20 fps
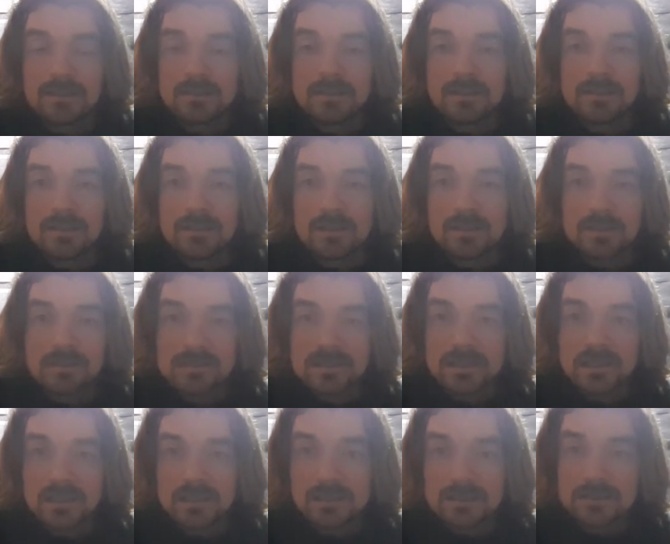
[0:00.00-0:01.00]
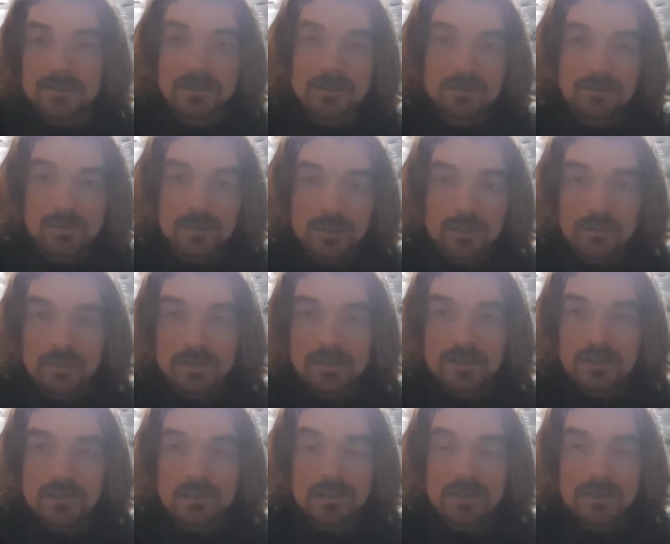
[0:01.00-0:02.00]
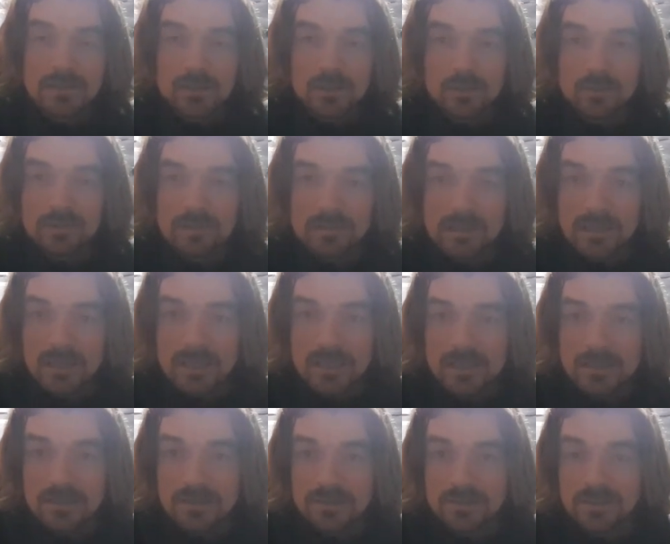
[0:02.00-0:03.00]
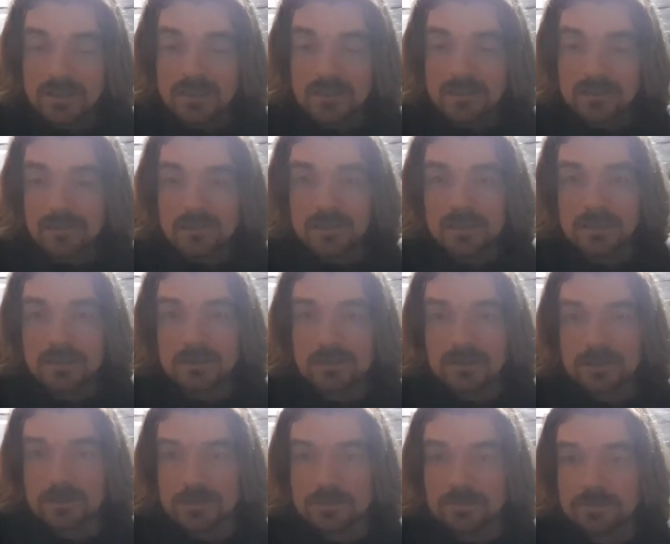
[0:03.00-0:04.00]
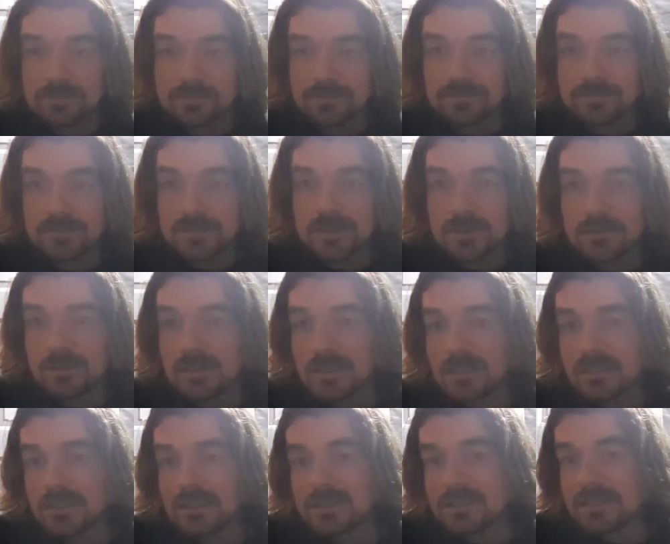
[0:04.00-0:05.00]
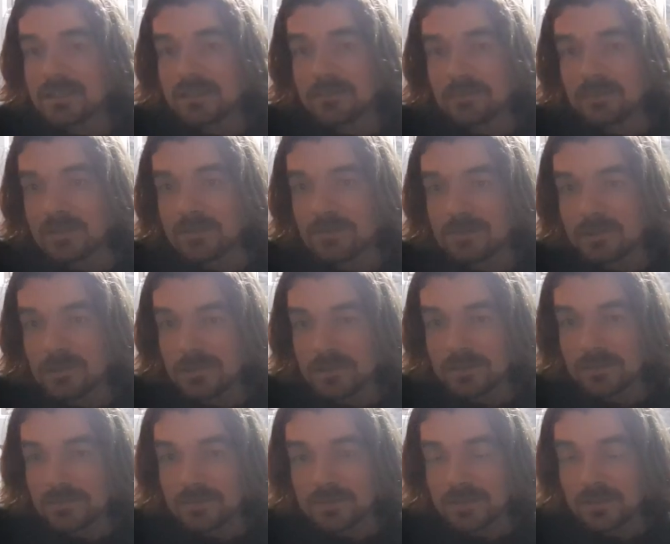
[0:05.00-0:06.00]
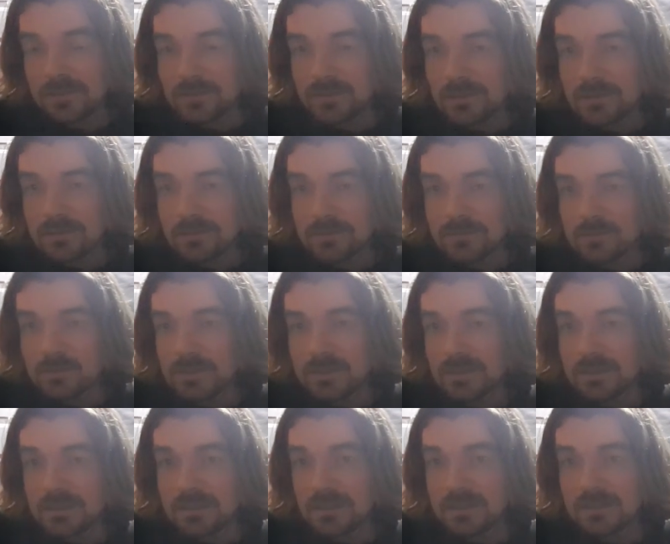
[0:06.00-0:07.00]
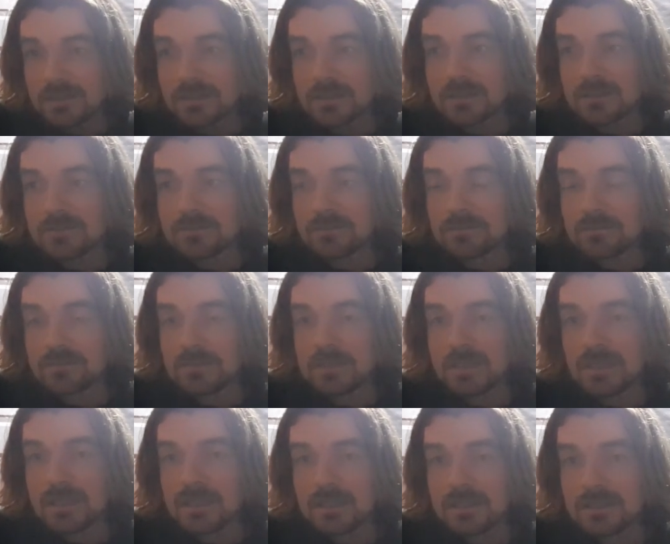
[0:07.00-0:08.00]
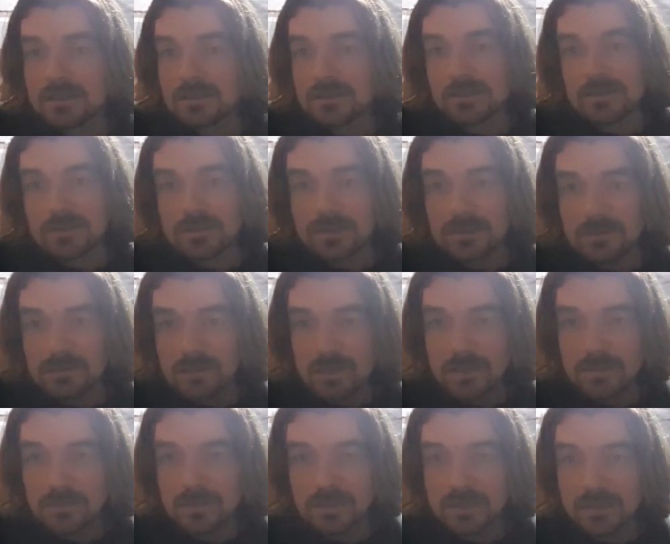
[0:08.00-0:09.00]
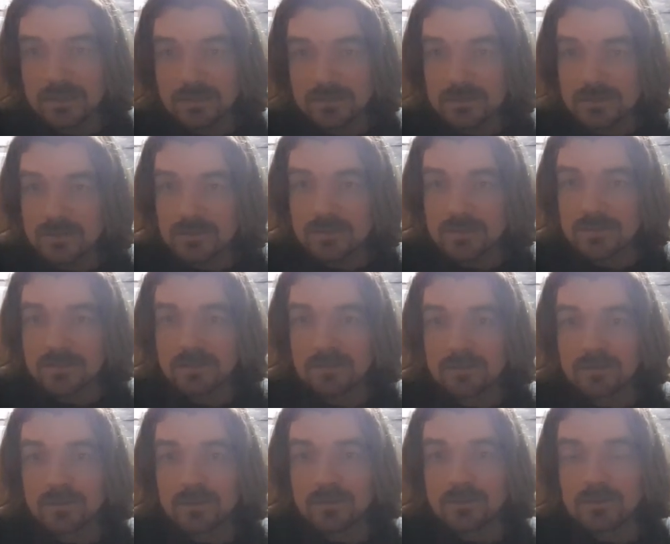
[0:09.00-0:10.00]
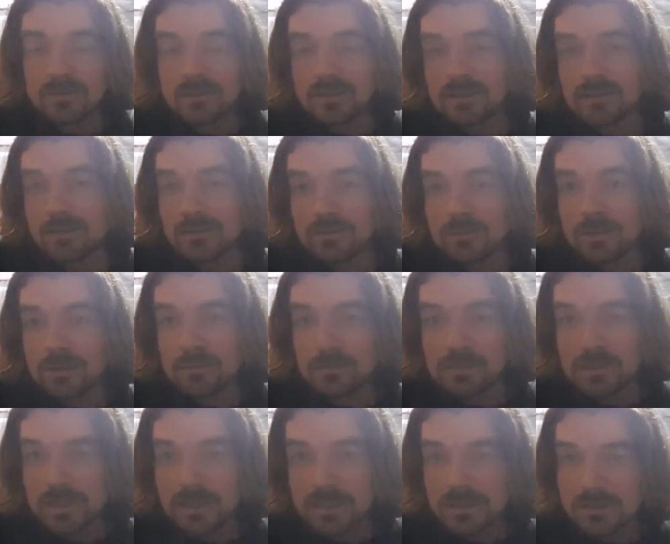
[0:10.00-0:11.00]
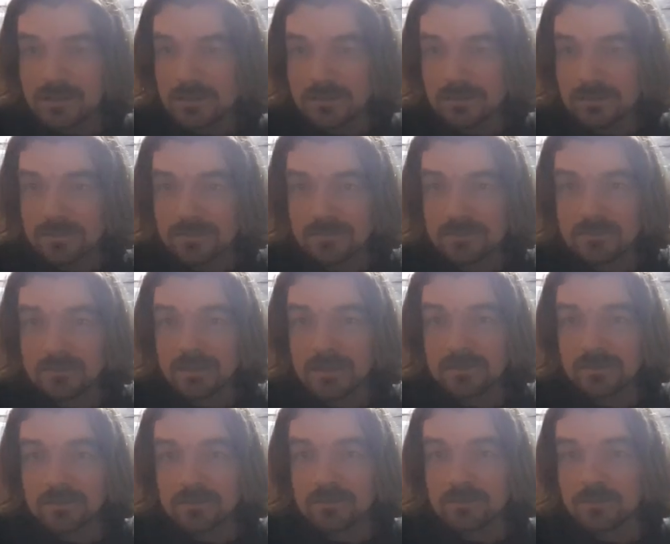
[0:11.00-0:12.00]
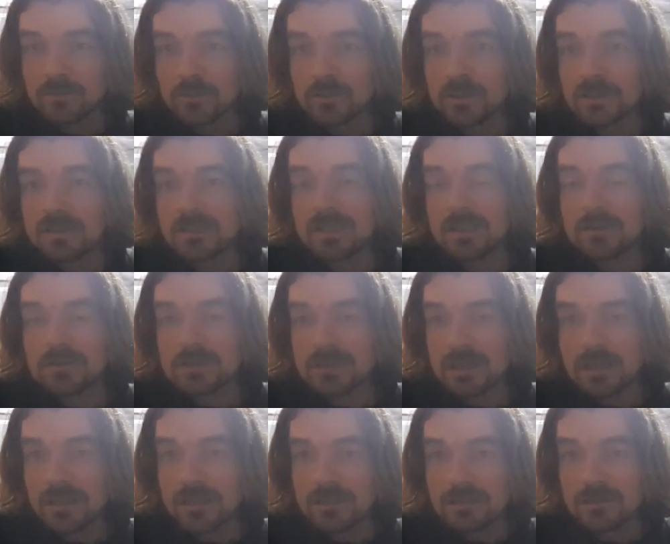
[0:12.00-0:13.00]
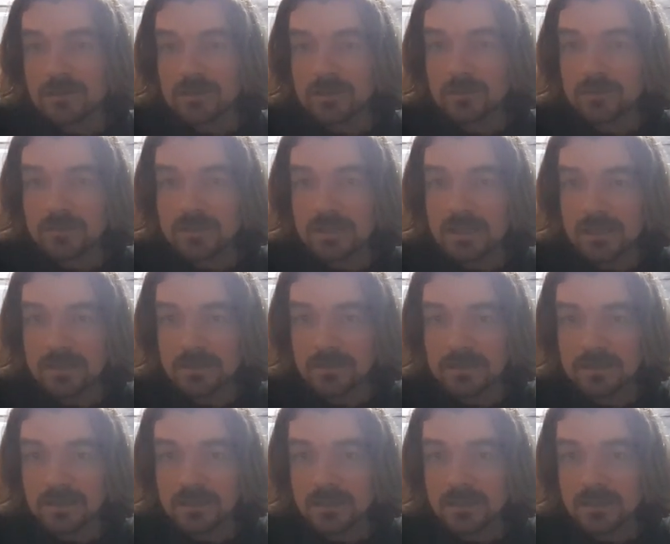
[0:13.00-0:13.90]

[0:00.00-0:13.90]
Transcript: your skills don't always cross over like you think they're going to do. So like I said before, if you're one of these guys, there's nothing wrong with it. Just that you operate and you've never worked outside of your hometown,